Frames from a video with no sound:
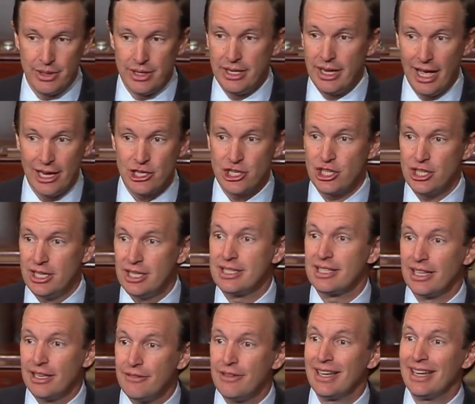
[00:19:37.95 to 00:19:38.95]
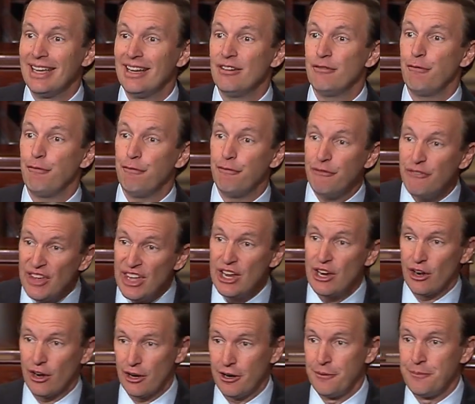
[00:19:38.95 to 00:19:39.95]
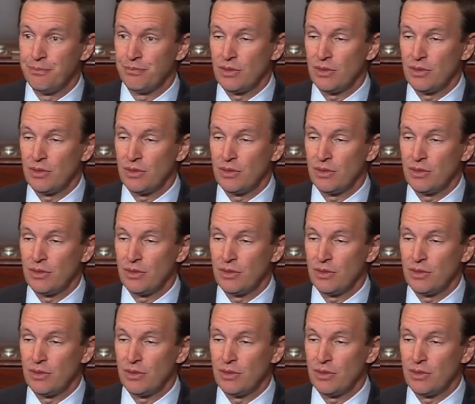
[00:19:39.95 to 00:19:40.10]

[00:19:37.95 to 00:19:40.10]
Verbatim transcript: and yet she is living in fear